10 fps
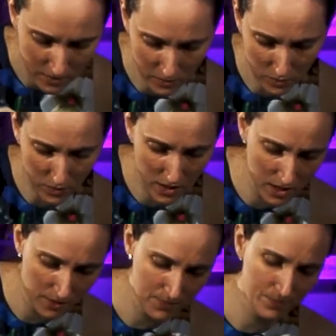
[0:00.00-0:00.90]

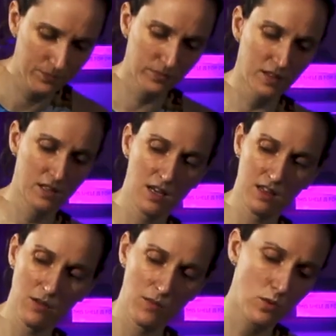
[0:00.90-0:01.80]
Okay, and
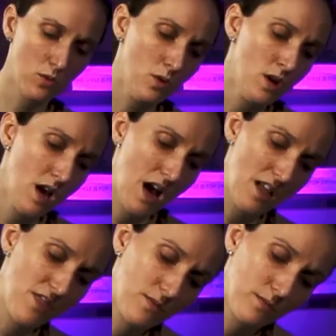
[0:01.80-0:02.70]
there we go.
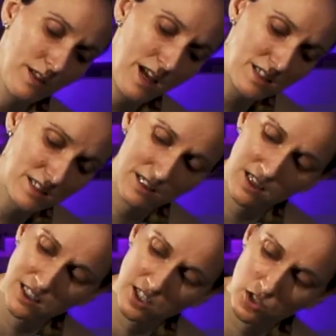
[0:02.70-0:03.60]
And the last thing I
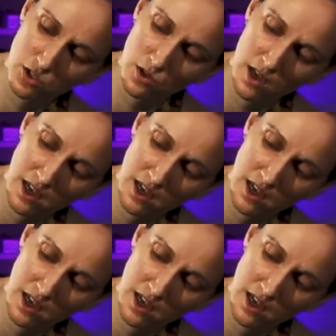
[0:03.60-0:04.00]
need to do